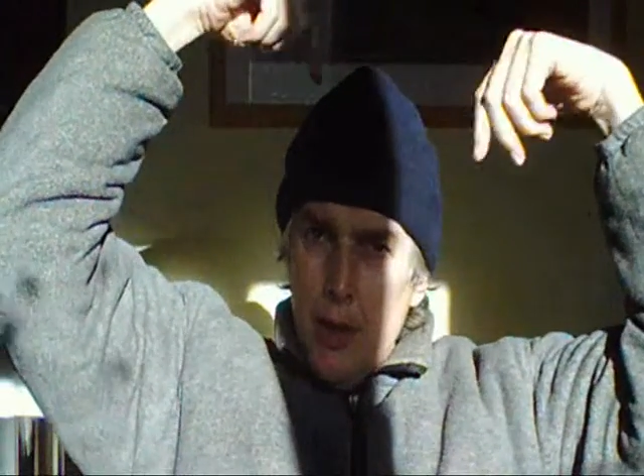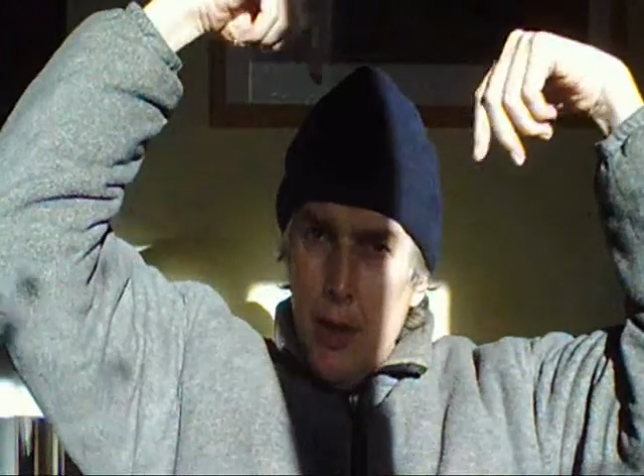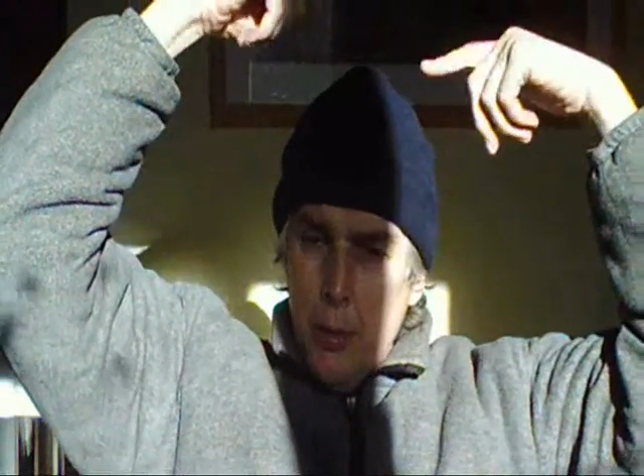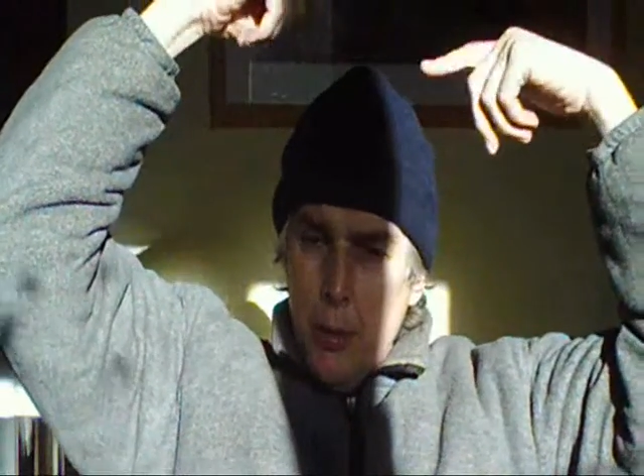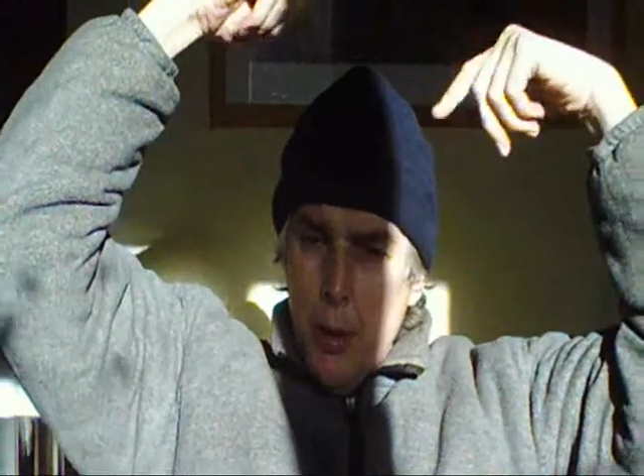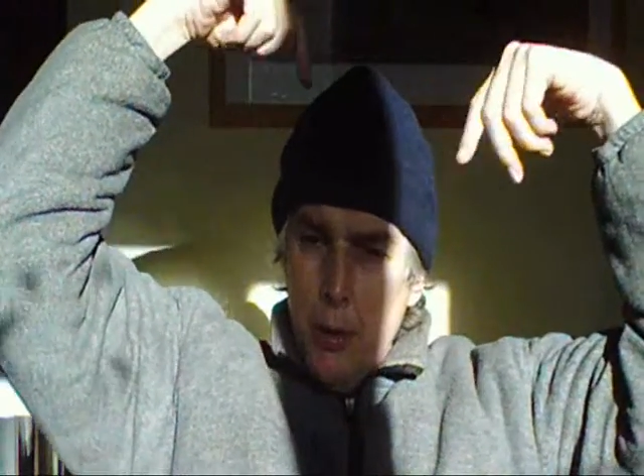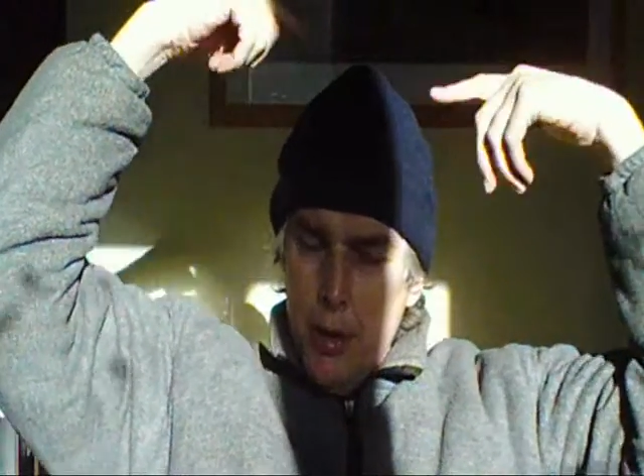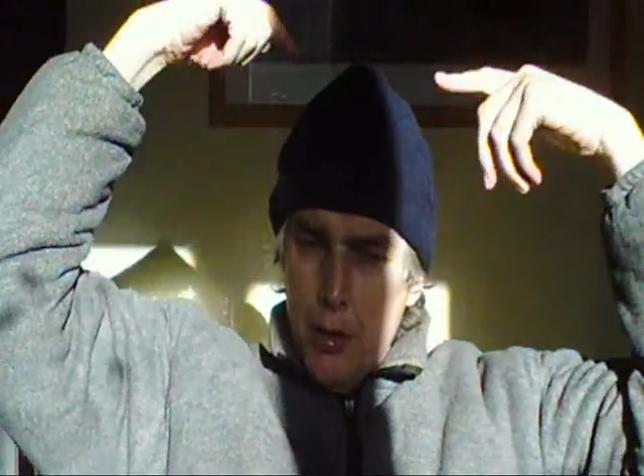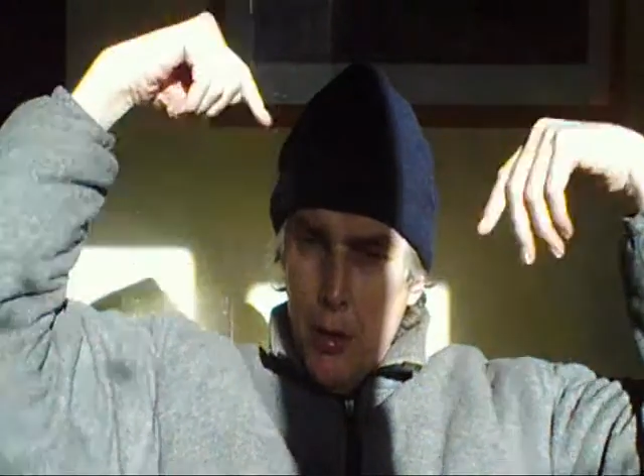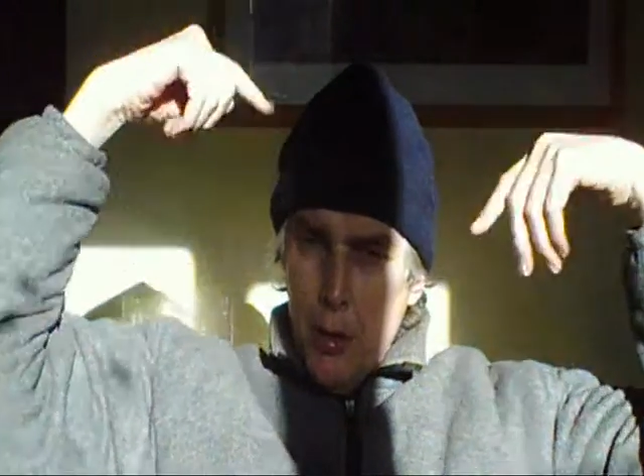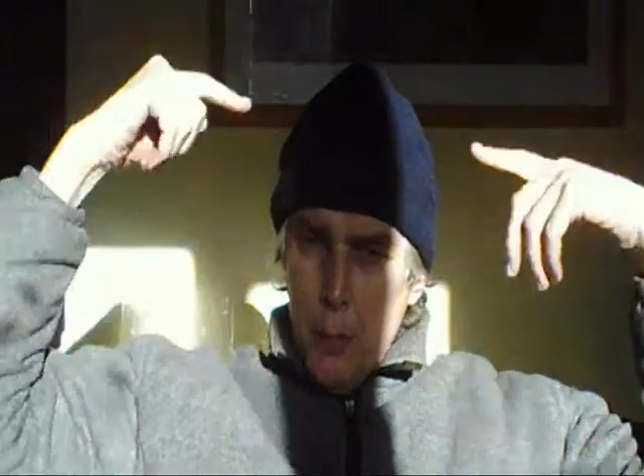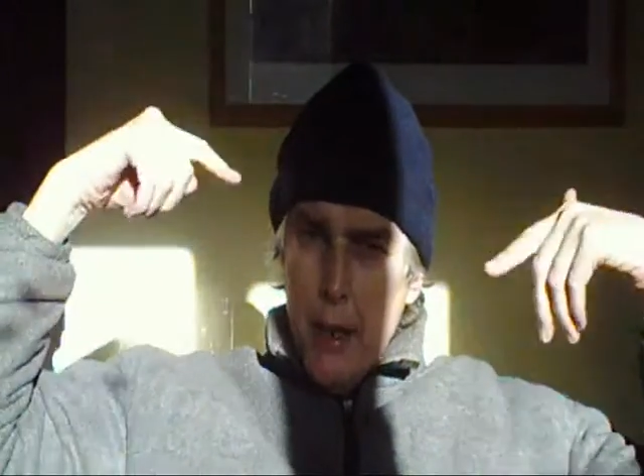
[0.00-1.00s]
subconscious
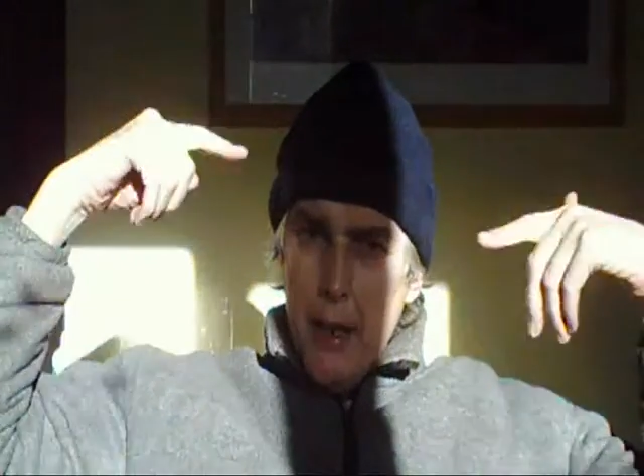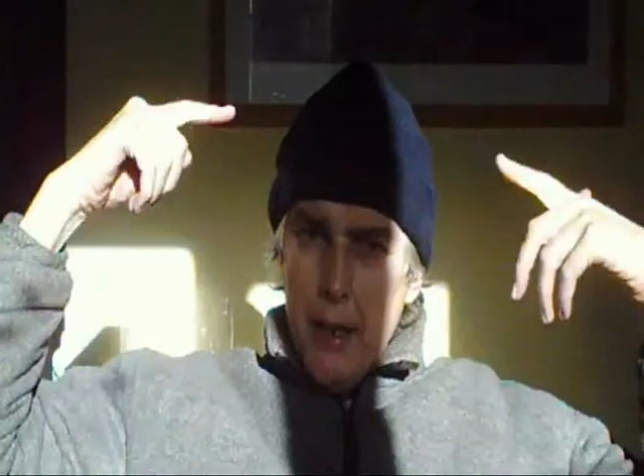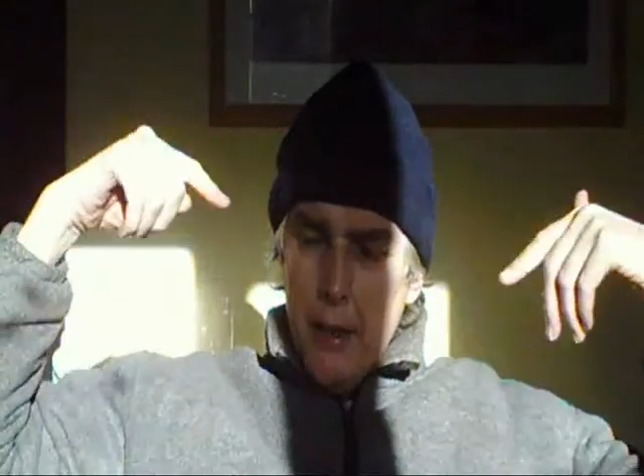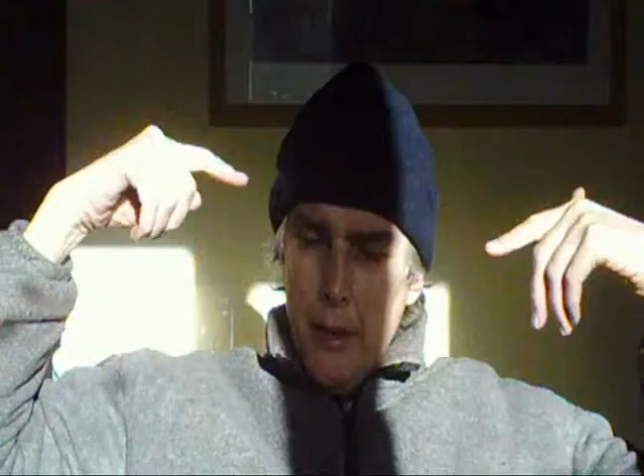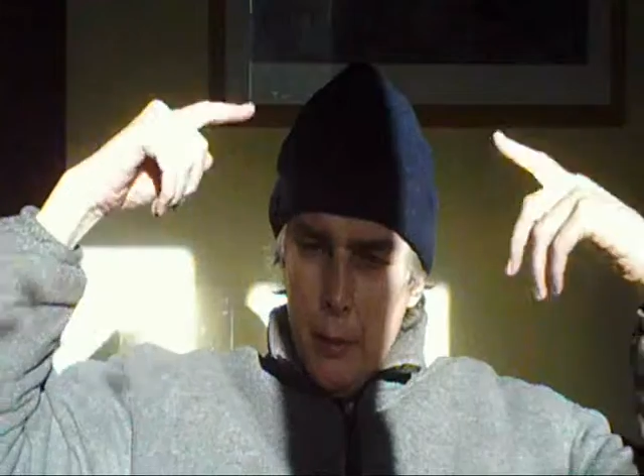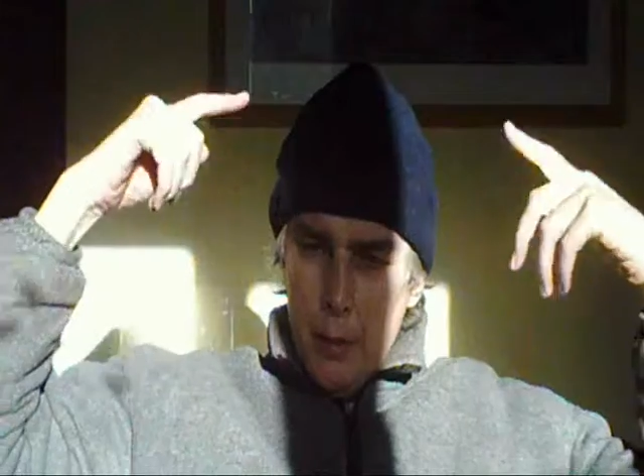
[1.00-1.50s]
of the brain